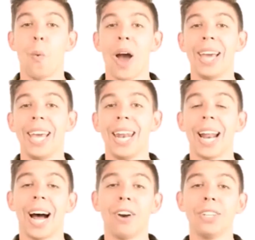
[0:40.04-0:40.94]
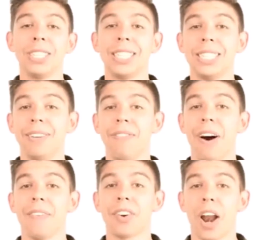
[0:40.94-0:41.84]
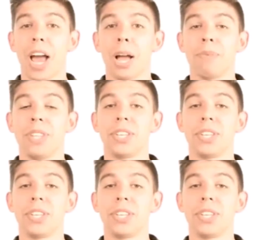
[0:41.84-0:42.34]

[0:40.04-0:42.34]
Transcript: Weighing in at 165 grams,